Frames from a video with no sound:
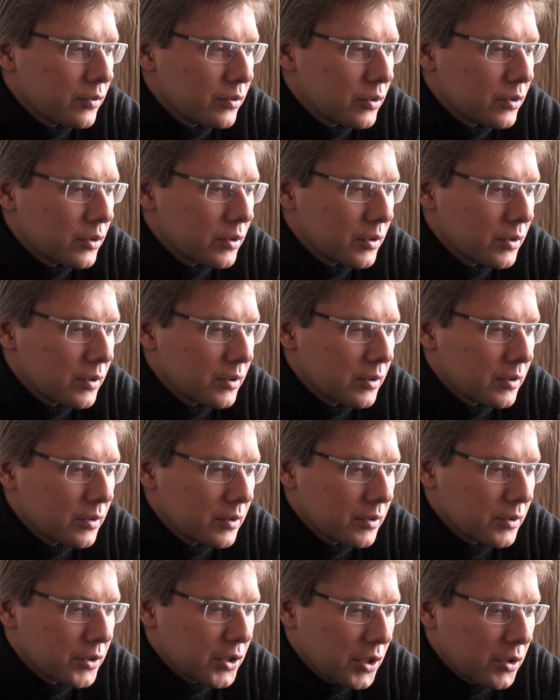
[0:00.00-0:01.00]
for
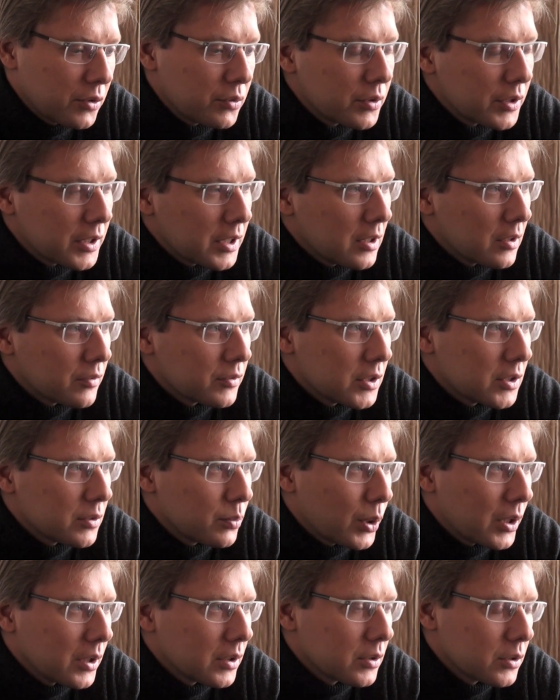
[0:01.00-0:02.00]
security of these
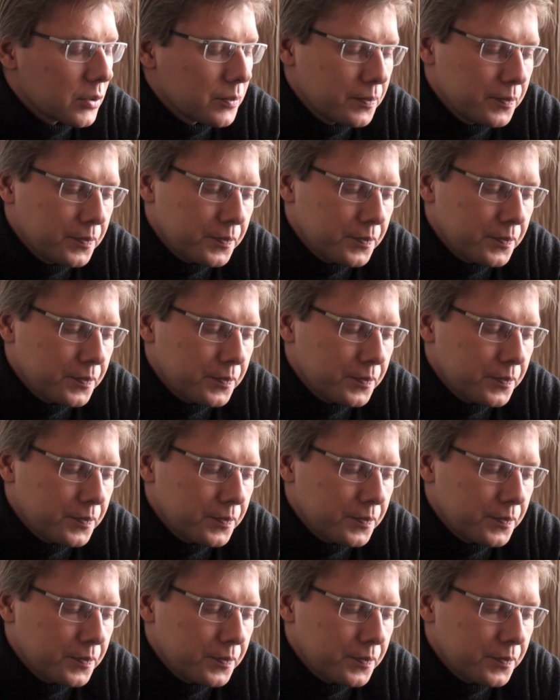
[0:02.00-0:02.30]
values.